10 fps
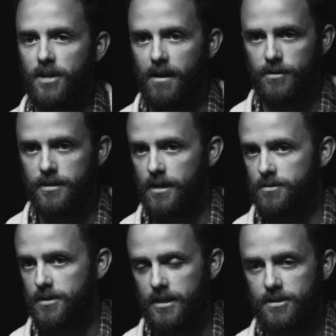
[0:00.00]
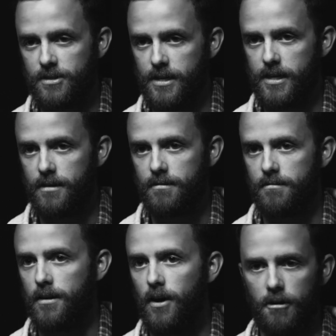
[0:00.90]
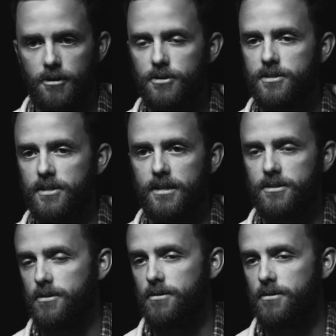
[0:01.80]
traveling down to DC, all those things